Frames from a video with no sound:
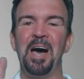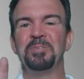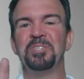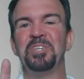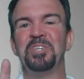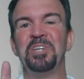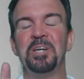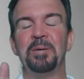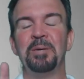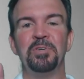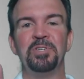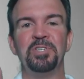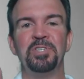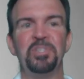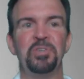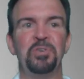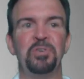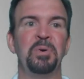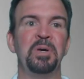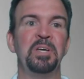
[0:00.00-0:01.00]
Option
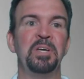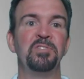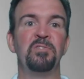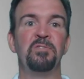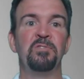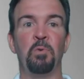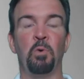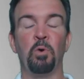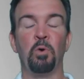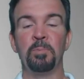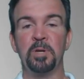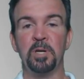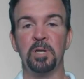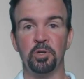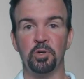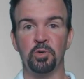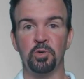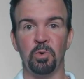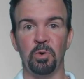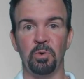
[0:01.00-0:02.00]
number 2 is
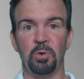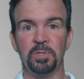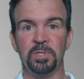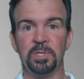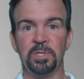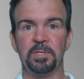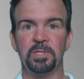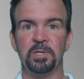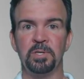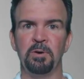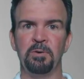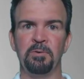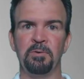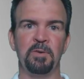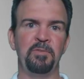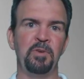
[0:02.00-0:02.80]
form controls.